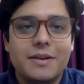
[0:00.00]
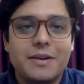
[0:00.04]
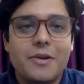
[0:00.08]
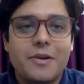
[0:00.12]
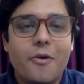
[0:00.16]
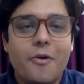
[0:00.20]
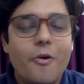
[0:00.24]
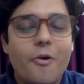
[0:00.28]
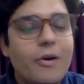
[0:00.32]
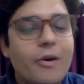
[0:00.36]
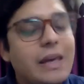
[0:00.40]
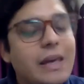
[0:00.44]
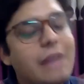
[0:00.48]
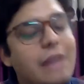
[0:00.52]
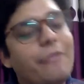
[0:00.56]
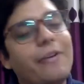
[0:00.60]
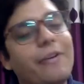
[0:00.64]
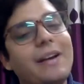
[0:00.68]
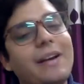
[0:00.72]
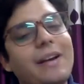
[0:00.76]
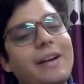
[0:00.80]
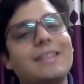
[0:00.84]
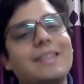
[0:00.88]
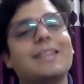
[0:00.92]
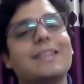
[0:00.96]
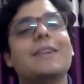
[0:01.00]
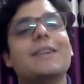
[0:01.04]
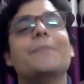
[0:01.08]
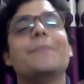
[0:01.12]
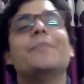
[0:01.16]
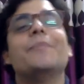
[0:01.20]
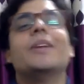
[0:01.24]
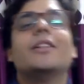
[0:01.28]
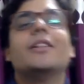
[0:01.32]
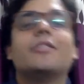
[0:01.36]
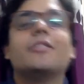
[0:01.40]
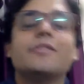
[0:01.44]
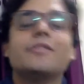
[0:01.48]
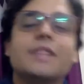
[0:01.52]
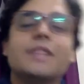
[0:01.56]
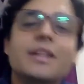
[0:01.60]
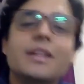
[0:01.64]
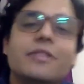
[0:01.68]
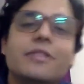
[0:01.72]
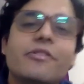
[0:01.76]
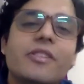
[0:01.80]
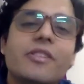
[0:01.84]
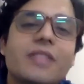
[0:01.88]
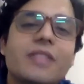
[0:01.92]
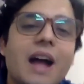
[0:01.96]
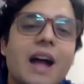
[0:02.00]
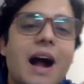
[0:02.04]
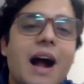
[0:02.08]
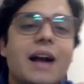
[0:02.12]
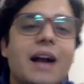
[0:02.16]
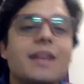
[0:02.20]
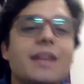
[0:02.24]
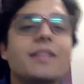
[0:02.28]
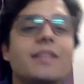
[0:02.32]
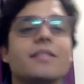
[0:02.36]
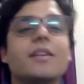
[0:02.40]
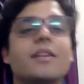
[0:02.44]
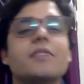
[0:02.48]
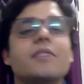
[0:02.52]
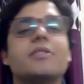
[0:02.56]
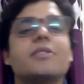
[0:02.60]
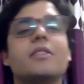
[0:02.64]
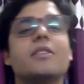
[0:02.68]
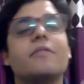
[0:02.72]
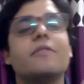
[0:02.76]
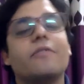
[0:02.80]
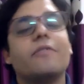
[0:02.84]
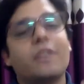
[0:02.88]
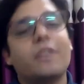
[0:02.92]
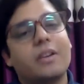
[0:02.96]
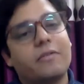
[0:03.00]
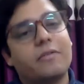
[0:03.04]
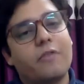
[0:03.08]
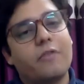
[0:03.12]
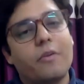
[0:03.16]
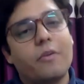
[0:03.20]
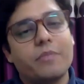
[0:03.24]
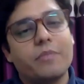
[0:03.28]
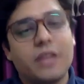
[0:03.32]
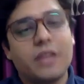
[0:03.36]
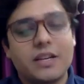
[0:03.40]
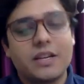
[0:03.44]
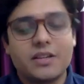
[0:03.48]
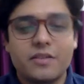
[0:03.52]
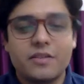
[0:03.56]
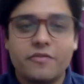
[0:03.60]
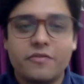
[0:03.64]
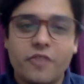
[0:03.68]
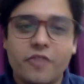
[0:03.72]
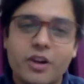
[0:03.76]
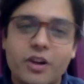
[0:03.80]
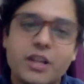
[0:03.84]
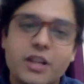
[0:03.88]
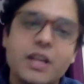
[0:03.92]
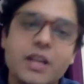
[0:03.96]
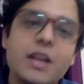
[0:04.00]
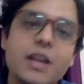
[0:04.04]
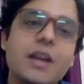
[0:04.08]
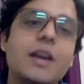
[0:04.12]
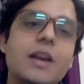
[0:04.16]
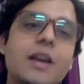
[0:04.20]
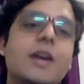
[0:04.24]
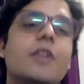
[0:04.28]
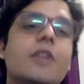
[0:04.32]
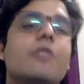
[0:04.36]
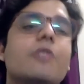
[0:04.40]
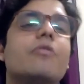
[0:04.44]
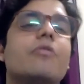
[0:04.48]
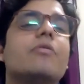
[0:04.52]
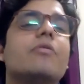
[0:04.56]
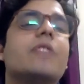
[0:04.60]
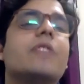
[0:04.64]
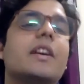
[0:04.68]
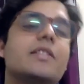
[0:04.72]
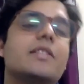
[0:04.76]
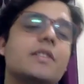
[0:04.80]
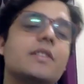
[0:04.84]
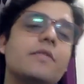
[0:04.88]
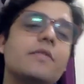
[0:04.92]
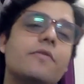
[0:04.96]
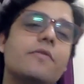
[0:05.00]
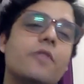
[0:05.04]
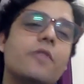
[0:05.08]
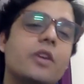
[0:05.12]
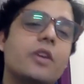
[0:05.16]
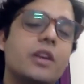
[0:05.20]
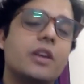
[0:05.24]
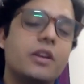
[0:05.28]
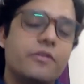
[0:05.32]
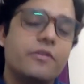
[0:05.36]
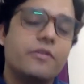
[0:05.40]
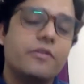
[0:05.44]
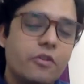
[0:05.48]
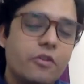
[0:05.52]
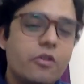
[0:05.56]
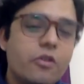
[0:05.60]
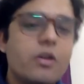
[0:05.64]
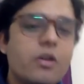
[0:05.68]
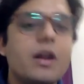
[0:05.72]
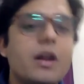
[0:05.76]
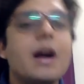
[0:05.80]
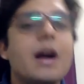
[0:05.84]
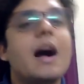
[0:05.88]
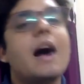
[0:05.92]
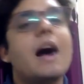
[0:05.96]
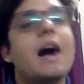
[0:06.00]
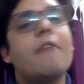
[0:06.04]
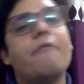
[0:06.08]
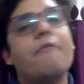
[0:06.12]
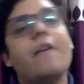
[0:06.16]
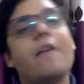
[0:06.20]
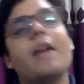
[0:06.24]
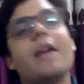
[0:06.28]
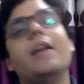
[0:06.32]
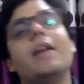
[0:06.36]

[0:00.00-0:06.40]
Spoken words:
Okay friends, so this was our discussion from section 40 to section 44, a very